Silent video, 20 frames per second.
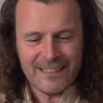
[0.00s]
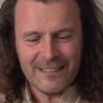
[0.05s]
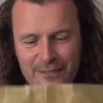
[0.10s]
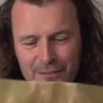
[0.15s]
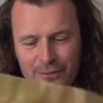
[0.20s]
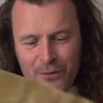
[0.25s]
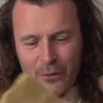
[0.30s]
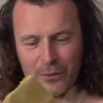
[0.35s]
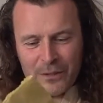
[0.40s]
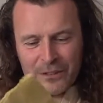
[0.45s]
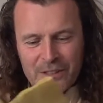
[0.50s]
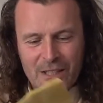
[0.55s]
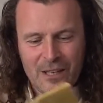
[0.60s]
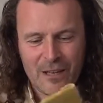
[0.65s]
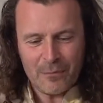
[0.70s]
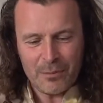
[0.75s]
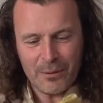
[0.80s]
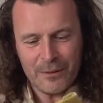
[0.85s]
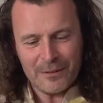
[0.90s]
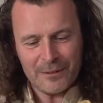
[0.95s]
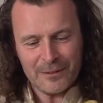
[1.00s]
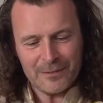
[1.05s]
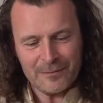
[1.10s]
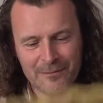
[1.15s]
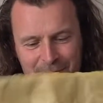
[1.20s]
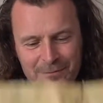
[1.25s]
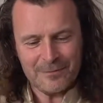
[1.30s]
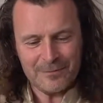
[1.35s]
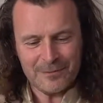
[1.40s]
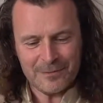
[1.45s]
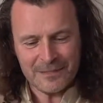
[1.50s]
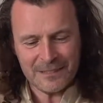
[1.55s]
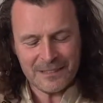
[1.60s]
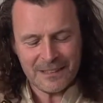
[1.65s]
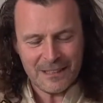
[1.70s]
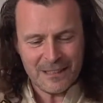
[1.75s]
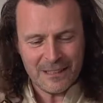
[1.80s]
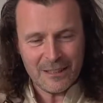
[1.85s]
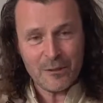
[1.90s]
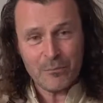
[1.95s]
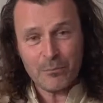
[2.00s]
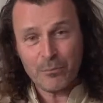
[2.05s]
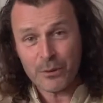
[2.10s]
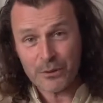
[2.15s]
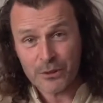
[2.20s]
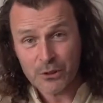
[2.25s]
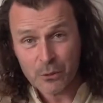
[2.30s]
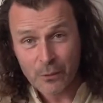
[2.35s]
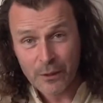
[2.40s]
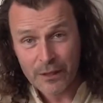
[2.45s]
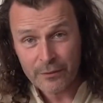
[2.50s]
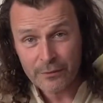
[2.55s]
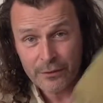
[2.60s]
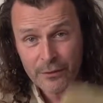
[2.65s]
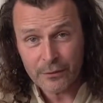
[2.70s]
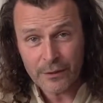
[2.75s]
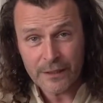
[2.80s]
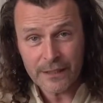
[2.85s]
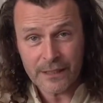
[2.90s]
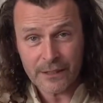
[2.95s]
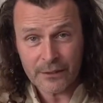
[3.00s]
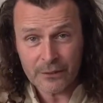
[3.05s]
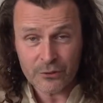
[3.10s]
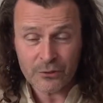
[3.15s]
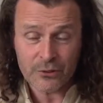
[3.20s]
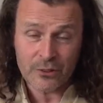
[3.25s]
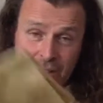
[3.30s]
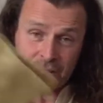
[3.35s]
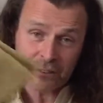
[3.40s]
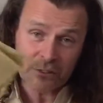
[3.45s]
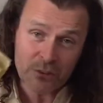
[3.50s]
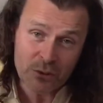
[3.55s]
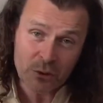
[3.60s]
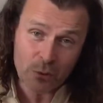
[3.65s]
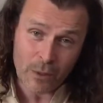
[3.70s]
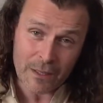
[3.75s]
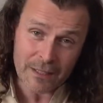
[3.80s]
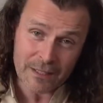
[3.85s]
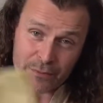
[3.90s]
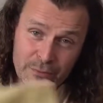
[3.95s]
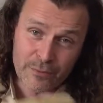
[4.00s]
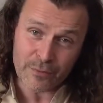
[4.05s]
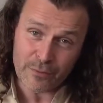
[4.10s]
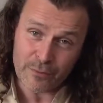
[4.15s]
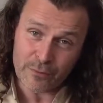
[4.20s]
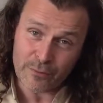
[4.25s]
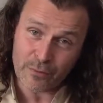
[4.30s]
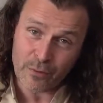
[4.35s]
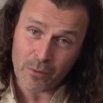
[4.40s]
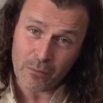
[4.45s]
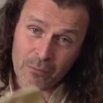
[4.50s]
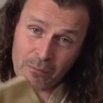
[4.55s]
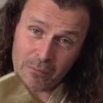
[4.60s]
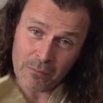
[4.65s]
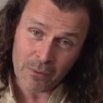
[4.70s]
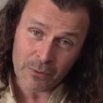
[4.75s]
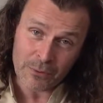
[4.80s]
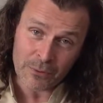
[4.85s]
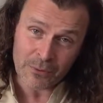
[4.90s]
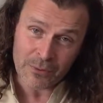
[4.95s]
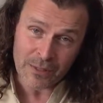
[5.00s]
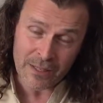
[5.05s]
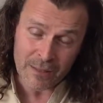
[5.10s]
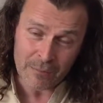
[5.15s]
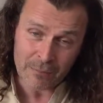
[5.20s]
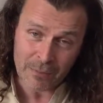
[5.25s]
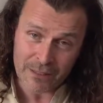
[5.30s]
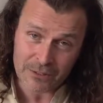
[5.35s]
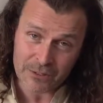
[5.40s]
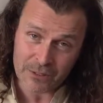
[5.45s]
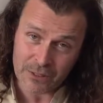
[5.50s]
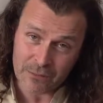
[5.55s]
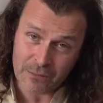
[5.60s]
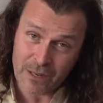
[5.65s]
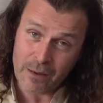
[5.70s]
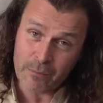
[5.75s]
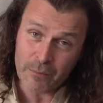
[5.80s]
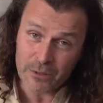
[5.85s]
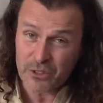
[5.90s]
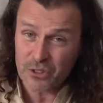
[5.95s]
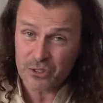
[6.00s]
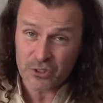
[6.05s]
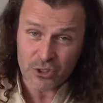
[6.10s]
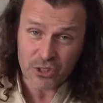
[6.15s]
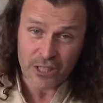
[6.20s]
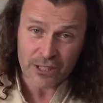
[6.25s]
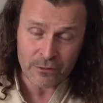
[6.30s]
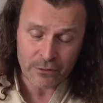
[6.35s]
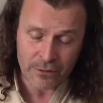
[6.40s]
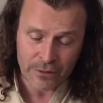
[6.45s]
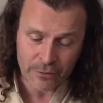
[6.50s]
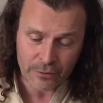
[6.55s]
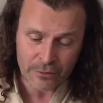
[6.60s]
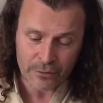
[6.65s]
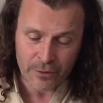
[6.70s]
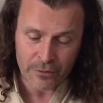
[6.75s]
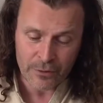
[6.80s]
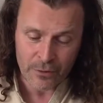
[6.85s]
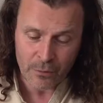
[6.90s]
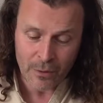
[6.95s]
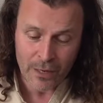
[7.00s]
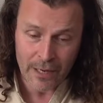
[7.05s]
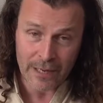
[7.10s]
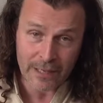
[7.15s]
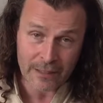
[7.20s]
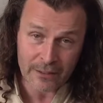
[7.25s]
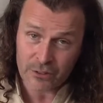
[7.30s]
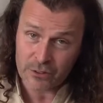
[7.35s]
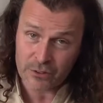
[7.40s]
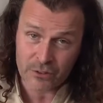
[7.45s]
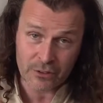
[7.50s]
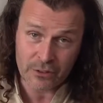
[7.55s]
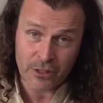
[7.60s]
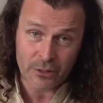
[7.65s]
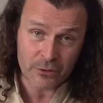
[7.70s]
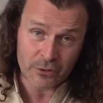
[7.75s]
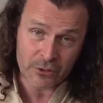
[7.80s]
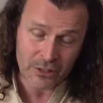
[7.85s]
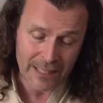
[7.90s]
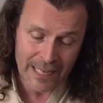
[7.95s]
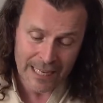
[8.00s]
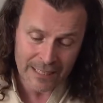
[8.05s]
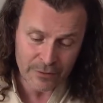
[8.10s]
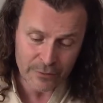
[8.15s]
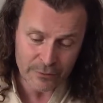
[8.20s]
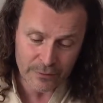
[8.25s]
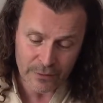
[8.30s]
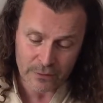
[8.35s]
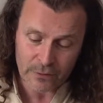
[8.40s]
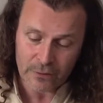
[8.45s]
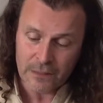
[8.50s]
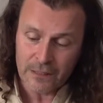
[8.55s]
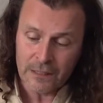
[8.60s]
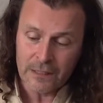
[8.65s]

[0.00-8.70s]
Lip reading: fold it up, put it away for reuse. So it's quite different from modern day plastic wrap, which is generally thrown away and just goes to landfill.